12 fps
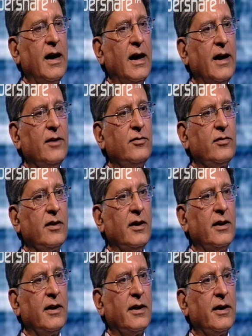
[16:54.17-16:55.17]
As
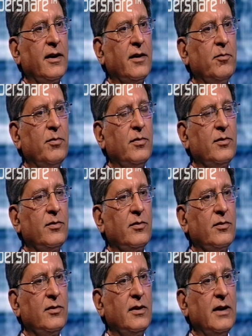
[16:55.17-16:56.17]
a
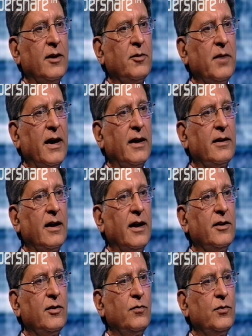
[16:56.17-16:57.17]
young man, I
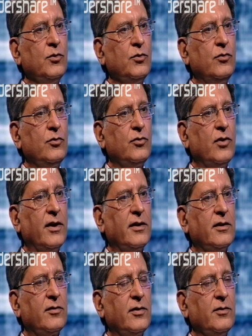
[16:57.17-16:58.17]
refused to
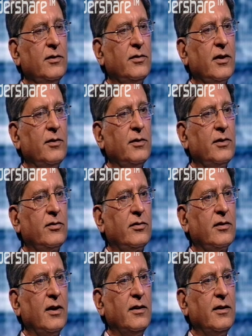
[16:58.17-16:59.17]
join the civil
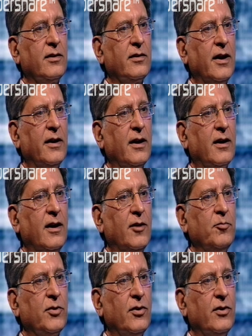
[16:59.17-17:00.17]
service under Yahya
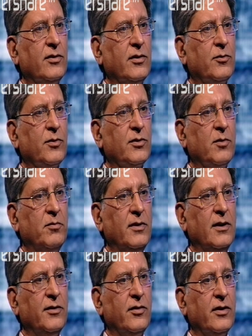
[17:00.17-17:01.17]
Khan because it was a
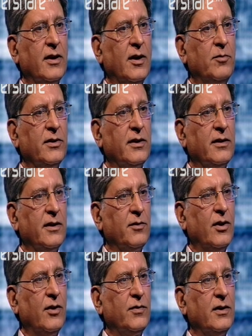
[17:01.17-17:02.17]
military government, there was
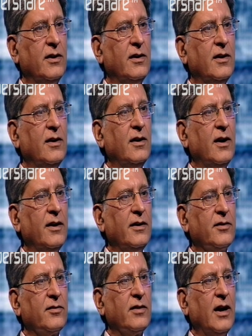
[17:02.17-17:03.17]
an offer.
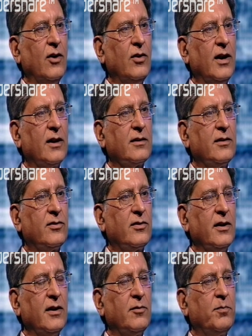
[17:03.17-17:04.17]
Under Ziaul Haq, the
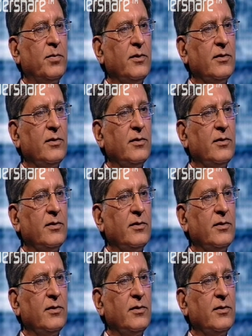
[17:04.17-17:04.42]
third